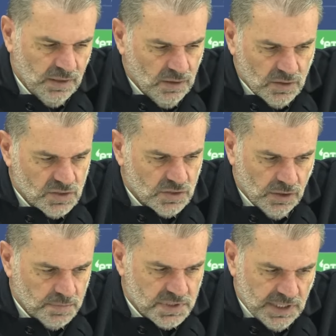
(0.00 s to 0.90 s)
a lot of
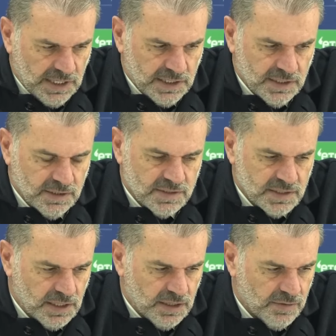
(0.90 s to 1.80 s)
stops, starting,
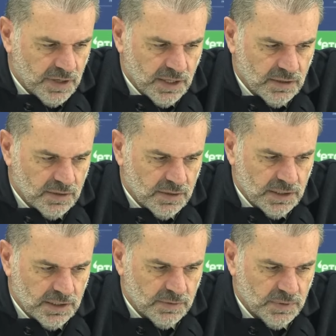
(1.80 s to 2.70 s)
standing around,
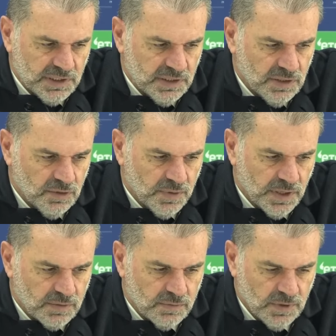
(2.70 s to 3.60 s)
and we didn't deal with
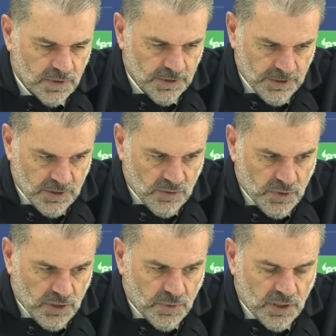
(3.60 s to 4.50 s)
that
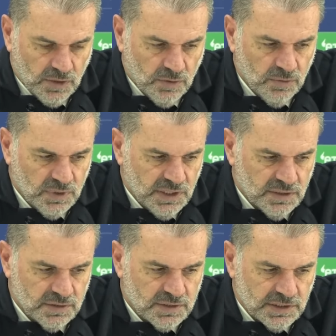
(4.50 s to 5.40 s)
really well at all. We
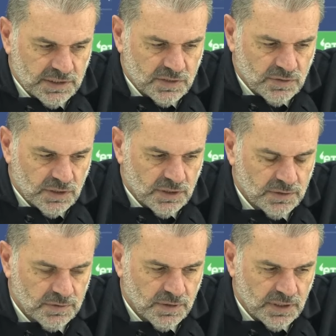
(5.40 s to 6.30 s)
didn't sort of
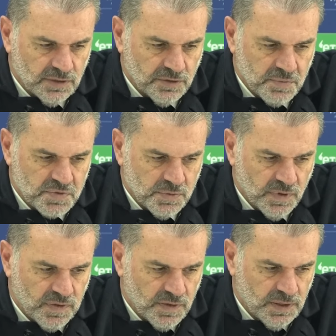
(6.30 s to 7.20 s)
get to grips
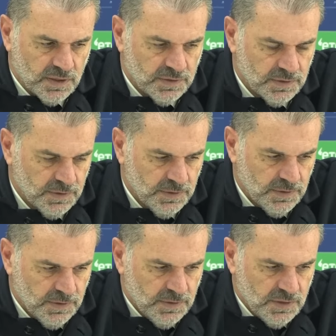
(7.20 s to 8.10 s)
with
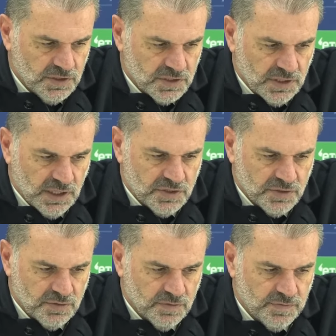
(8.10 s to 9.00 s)
just the
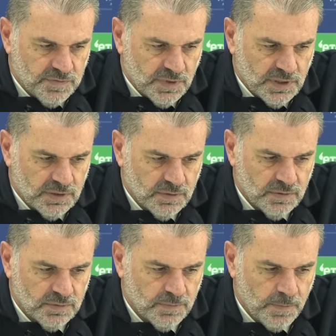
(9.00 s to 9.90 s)
nature of,
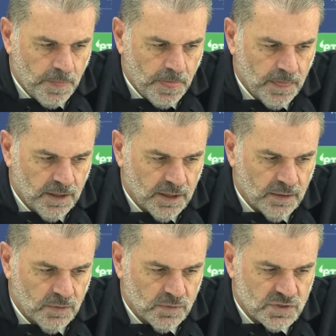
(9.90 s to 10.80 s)
you
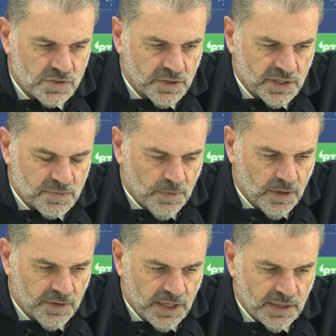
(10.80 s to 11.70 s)
know, what was
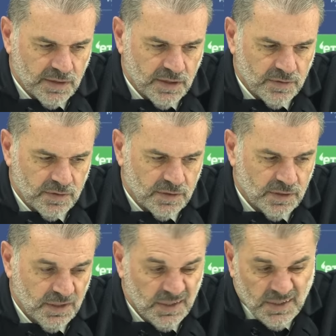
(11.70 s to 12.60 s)
transpiring out there. And
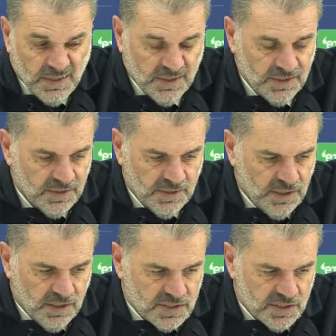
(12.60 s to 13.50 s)

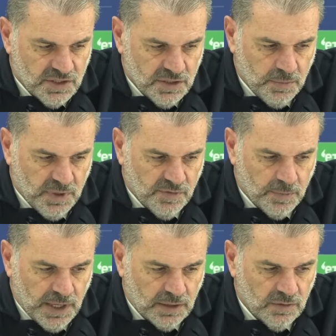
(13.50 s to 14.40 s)
like I said, turned a bit of a
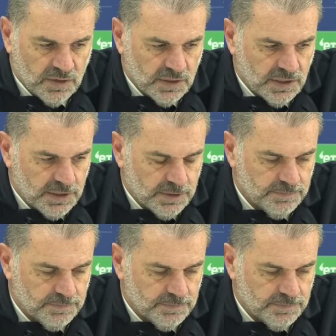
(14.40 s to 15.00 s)
battle and,